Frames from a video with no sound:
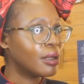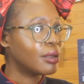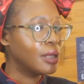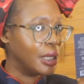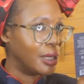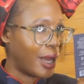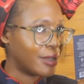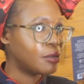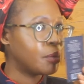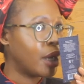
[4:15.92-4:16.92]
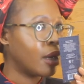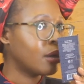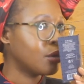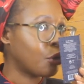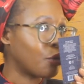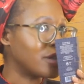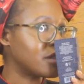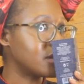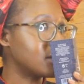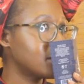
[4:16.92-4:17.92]
the nutmeg, the
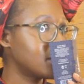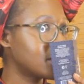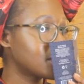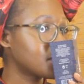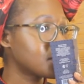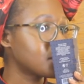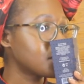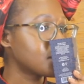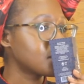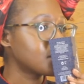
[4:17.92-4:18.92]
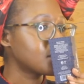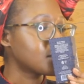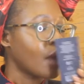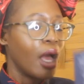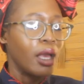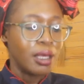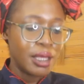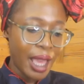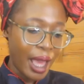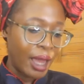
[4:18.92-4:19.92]
resins.
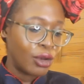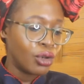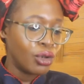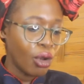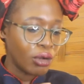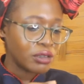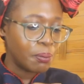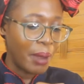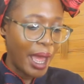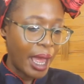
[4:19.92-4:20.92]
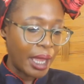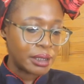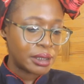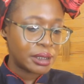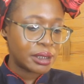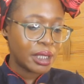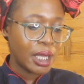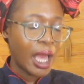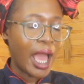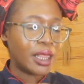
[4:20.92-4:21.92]
Yeah, not bad.
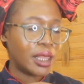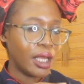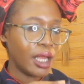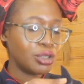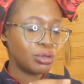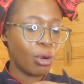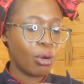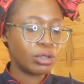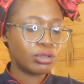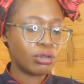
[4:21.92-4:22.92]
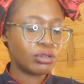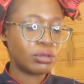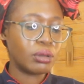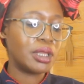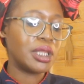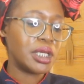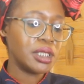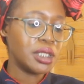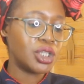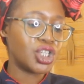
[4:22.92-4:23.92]
I think I should hold on to
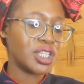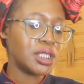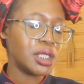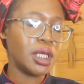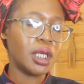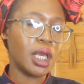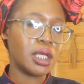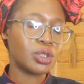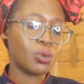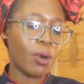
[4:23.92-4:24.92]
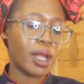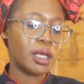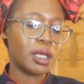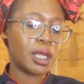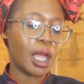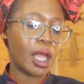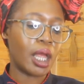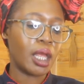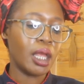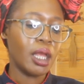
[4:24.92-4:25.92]
this just in case one
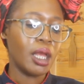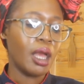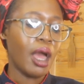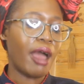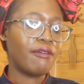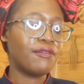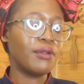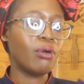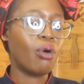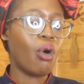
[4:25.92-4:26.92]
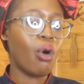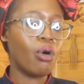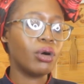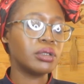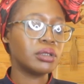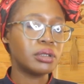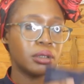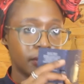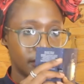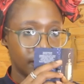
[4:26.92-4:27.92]
day I feel called.